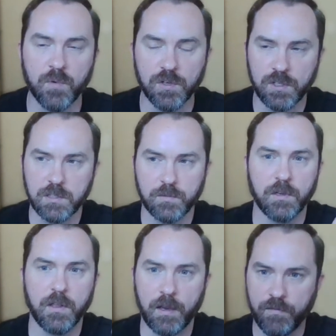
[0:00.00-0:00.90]
So my brew
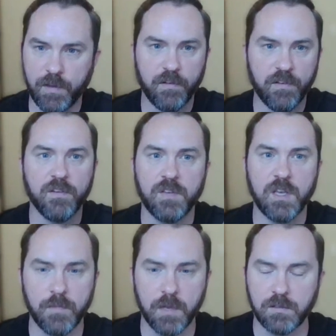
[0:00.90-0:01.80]
sheets were like every
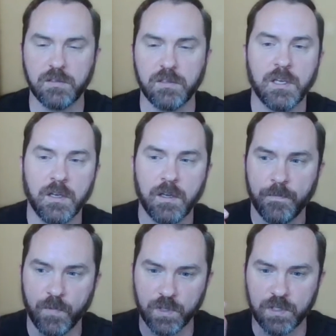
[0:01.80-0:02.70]
15 minutes,
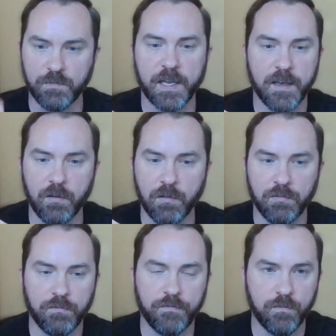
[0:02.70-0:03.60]
what's my
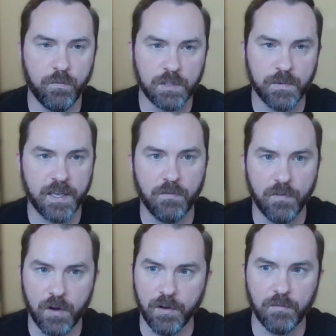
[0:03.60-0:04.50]
kettle
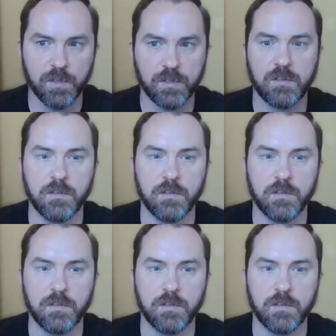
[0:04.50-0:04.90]
volume?